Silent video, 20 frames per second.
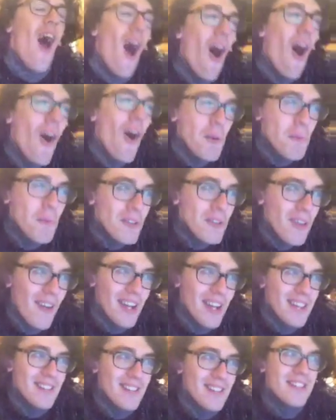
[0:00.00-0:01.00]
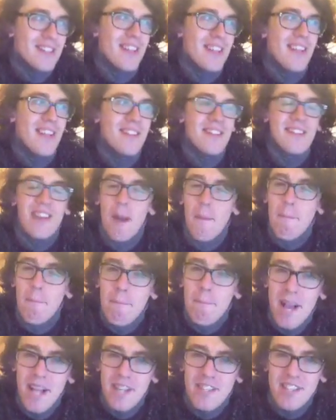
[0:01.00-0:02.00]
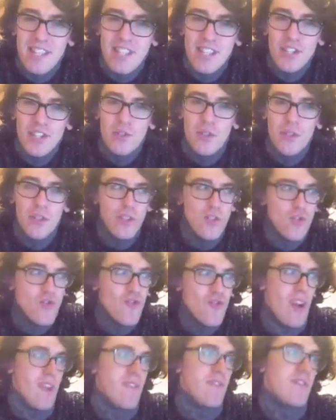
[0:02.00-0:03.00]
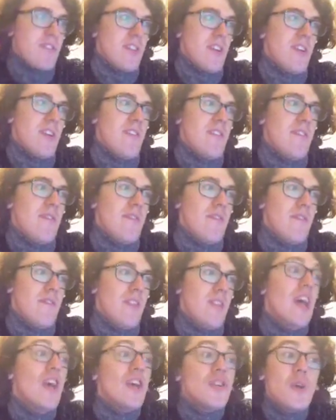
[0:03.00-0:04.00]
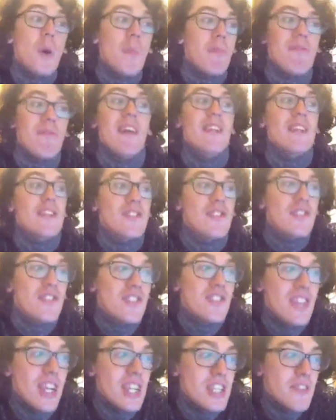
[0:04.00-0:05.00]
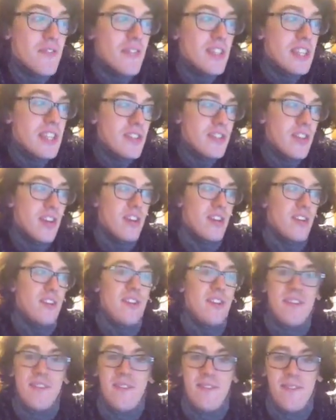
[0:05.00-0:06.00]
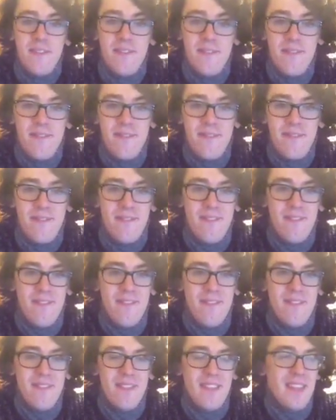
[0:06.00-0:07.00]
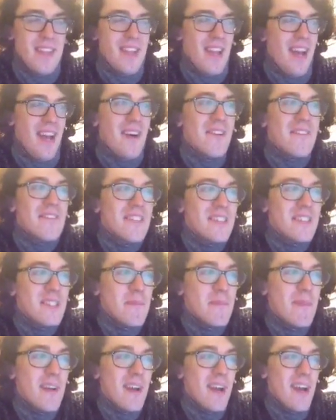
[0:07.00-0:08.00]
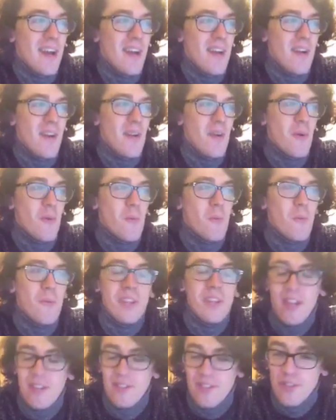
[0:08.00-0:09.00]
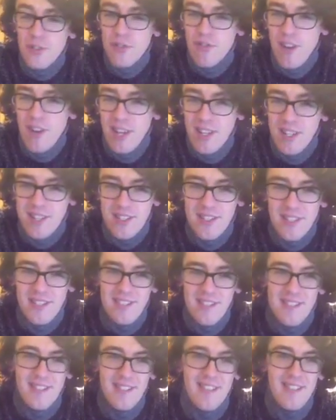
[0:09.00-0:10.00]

I would like to send a message to the drafter. Your plan is successfully done. I'll disappear without a trace.